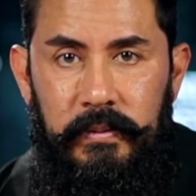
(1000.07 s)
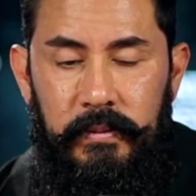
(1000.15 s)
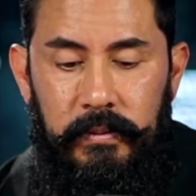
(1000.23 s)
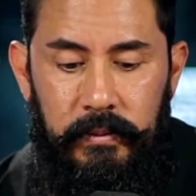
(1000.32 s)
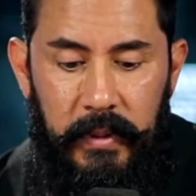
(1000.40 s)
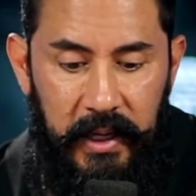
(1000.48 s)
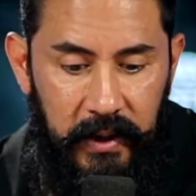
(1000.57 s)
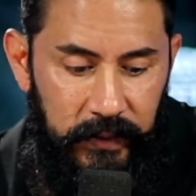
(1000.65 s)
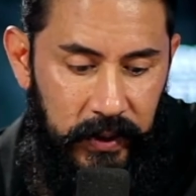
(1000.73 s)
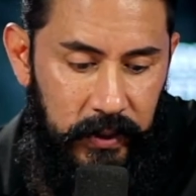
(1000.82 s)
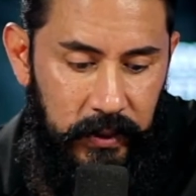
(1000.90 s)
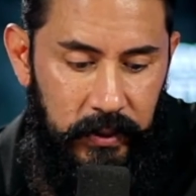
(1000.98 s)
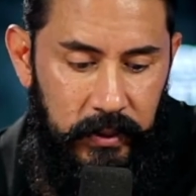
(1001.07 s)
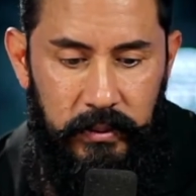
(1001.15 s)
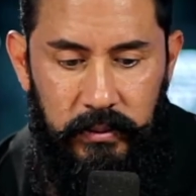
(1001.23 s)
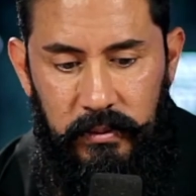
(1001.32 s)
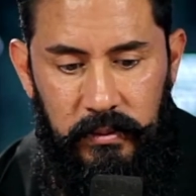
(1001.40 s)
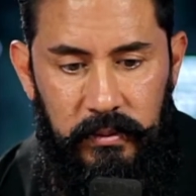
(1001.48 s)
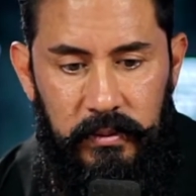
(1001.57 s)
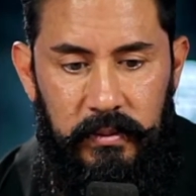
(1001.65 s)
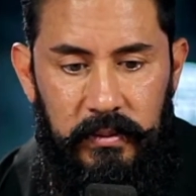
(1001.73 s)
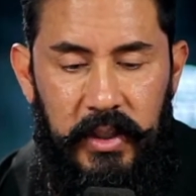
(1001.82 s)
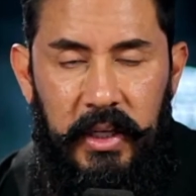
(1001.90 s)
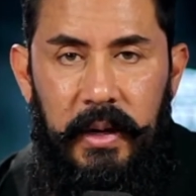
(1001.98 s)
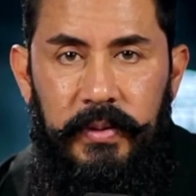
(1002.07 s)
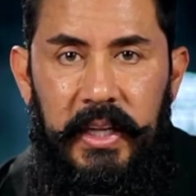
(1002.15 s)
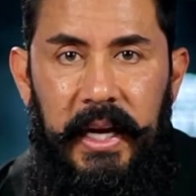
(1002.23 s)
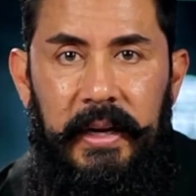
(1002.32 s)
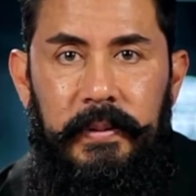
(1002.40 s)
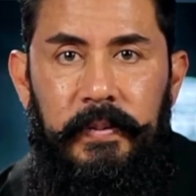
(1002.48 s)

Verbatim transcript: many of you succumb to that